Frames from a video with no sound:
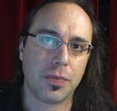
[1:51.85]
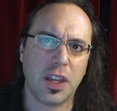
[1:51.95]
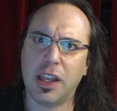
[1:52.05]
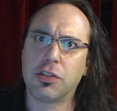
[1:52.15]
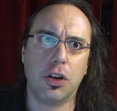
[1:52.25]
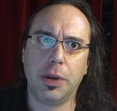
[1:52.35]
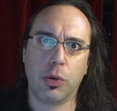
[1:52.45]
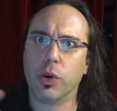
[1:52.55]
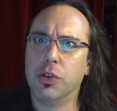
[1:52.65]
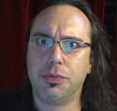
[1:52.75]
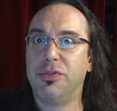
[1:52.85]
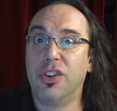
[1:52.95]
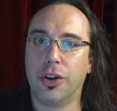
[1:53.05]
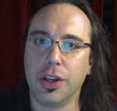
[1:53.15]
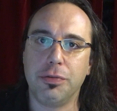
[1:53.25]
That's going to be a real
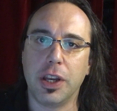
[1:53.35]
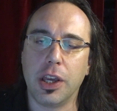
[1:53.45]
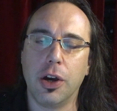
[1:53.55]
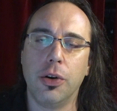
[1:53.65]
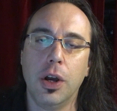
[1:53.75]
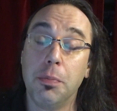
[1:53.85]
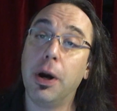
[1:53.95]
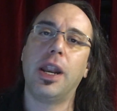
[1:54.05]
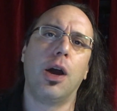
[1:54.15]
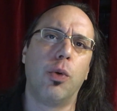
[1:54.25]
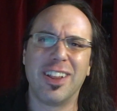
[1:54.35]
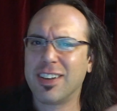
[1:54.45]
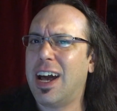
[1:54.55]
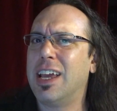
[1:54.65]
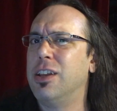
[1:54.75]
nerdy video, but I want to
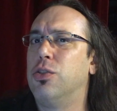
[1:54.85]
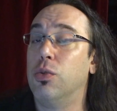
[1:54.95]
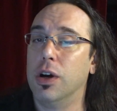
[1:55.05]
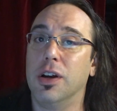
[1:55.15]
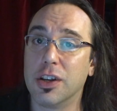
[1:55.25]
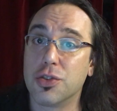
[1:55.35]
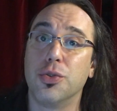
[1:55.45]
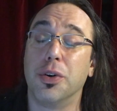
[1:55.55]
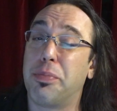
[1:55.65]
tie it into an extruder